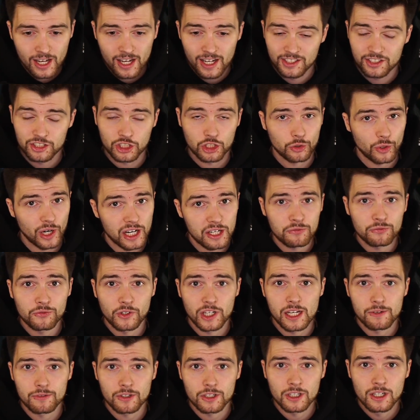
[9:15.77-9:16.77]
It's a great
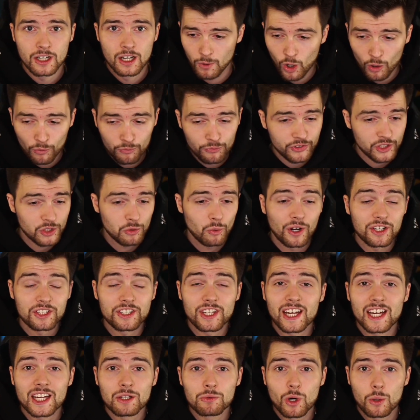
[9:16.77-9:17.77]
flavor. Hopefully one
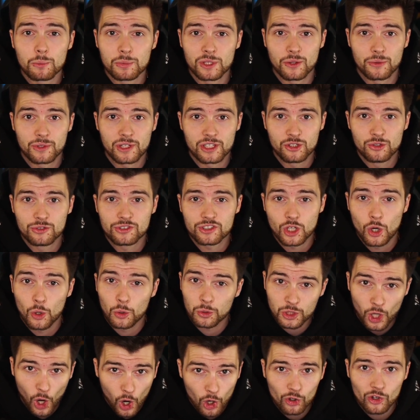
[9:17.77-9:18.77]
day we'll be able to use code
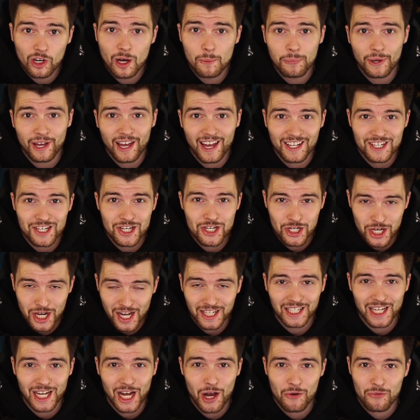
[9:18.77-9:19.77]
COLEP at
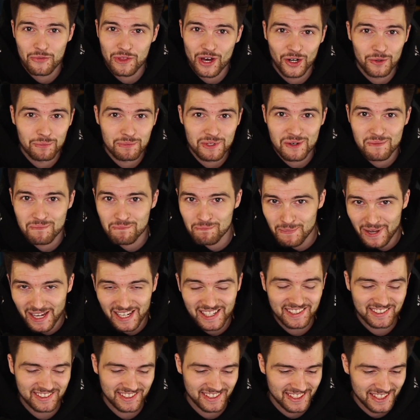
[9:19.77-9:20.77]
checkout. That would be
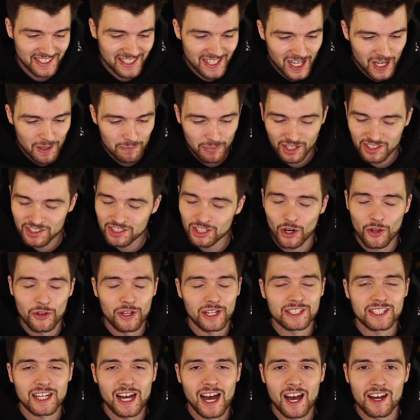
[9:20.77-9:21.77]
amazing. But until
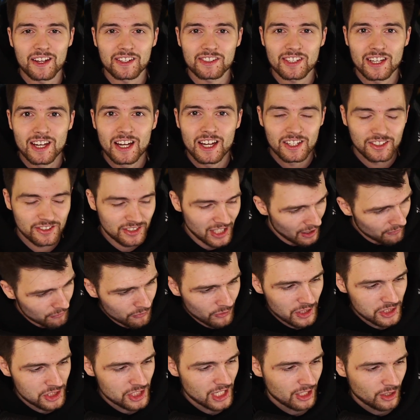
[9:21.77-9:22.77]
then, guys,
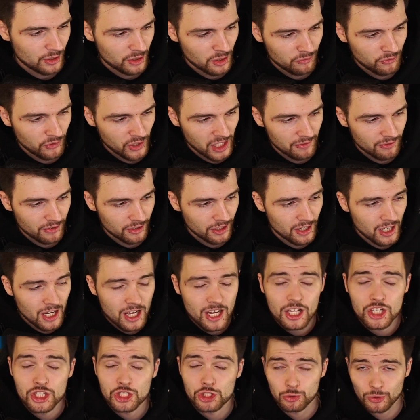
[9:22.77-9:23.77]
definitely check out the flavor.
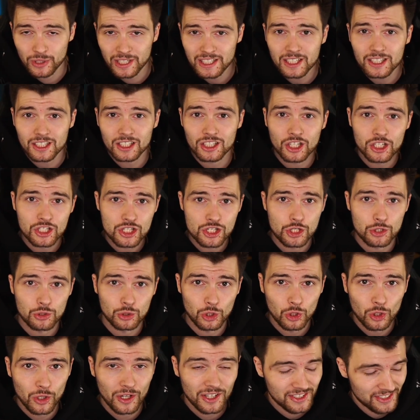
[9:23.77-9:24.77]

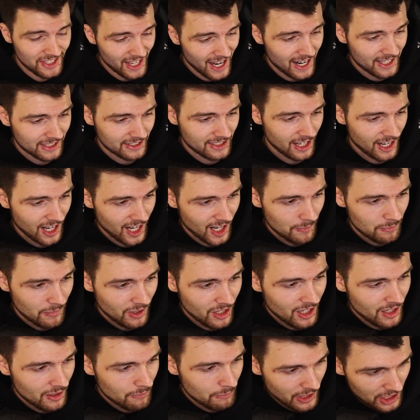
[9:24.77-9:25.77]
drinkcontrol.com.
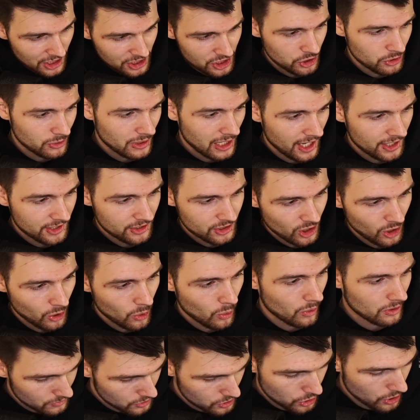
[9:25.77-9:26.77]
Make sure you guys
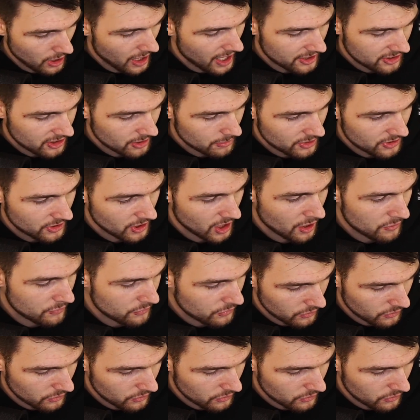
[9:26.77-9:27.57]
go try some stuff.